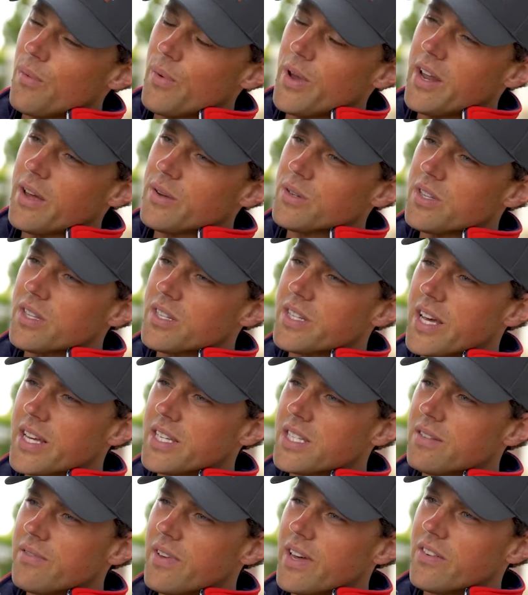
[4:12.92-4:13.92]
went out to the
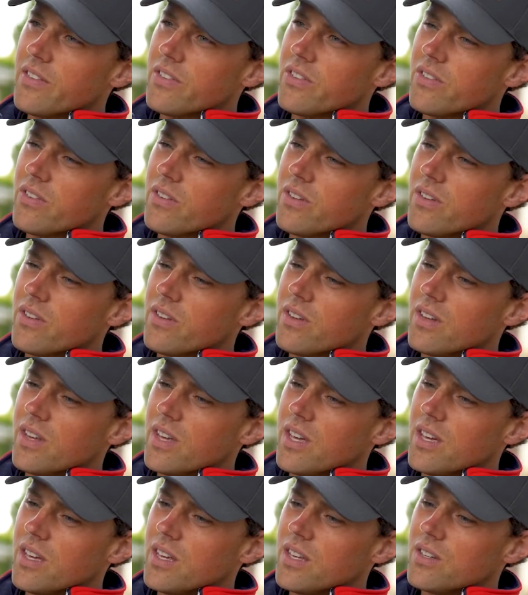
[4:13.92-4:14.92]
test event
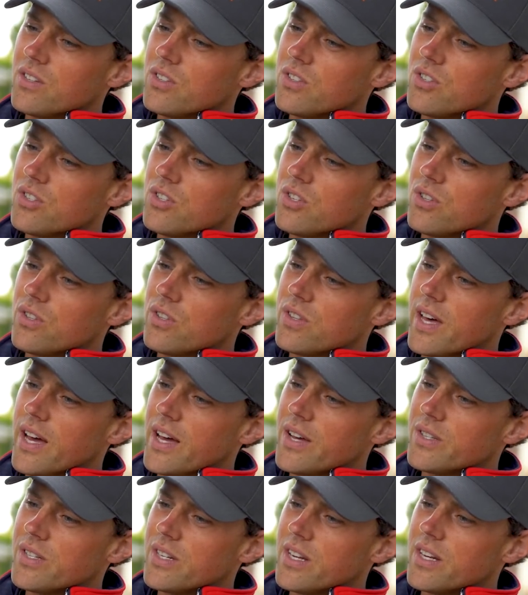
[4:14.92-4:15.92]
in
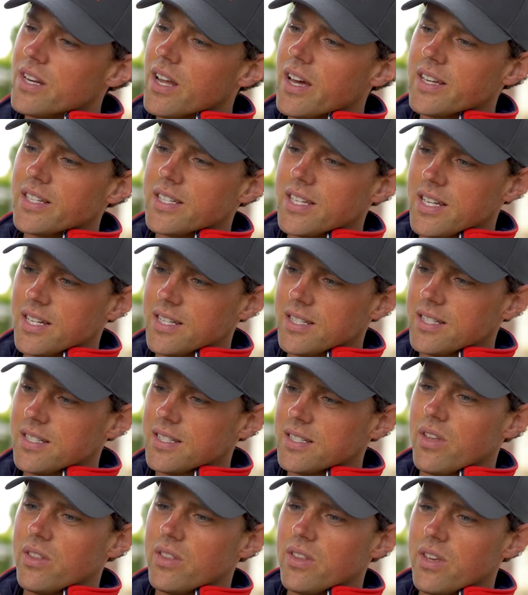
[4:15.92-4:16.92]
2019.
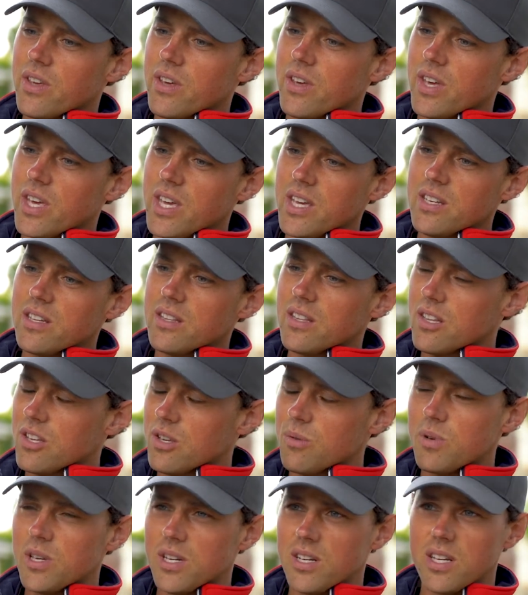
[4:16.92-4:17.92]
The heat and the
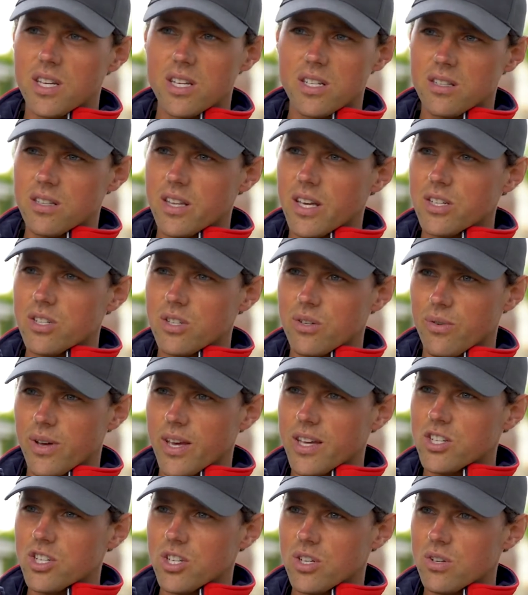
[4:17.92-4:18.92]
humidity, they do
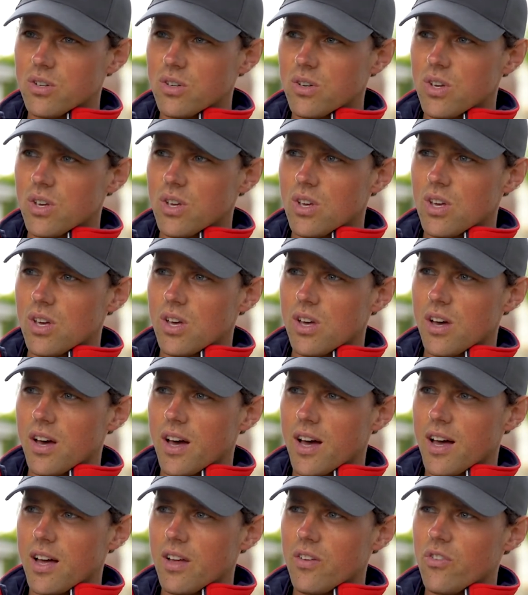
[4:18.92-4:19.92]
hit you.
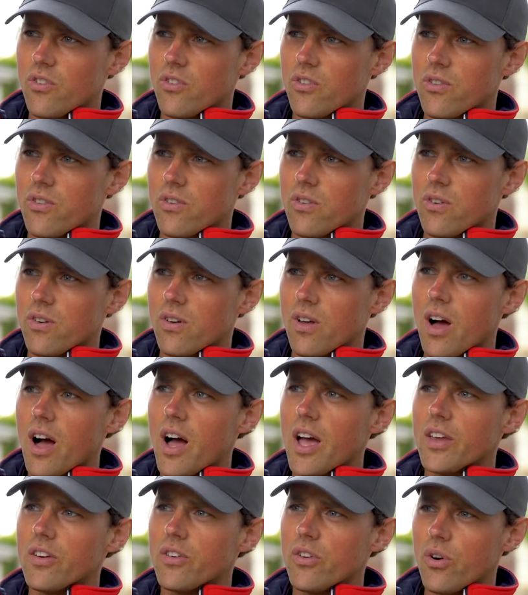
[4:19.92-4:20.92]
And
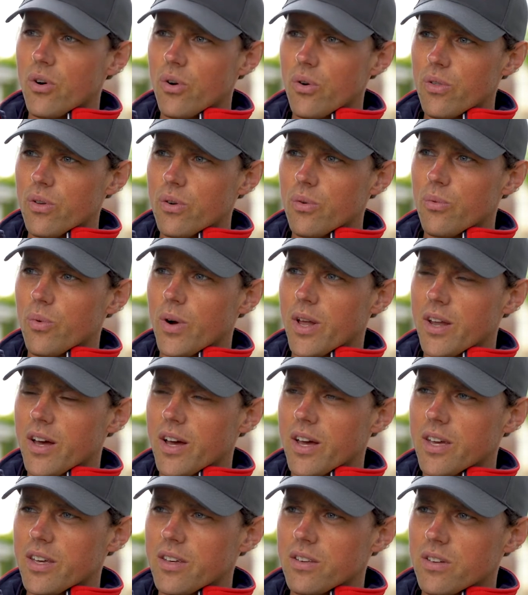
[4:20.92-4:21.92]
I know that when
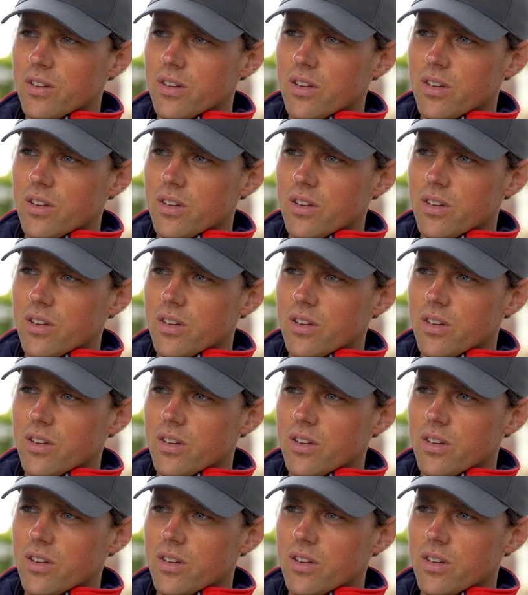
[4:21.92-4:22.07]
I